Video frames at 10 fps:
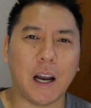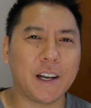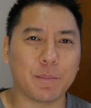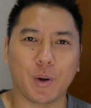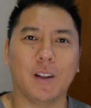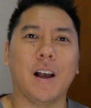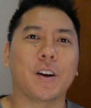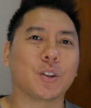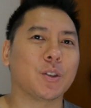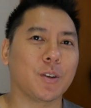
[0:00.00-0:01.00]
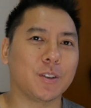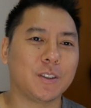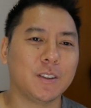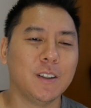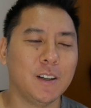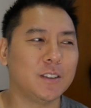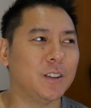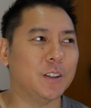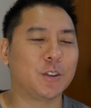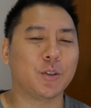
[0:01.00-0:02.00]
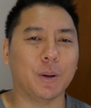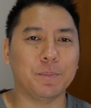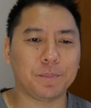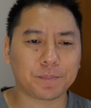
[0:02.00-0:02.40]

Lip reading: I didn't bring a lot of shirts to this trip.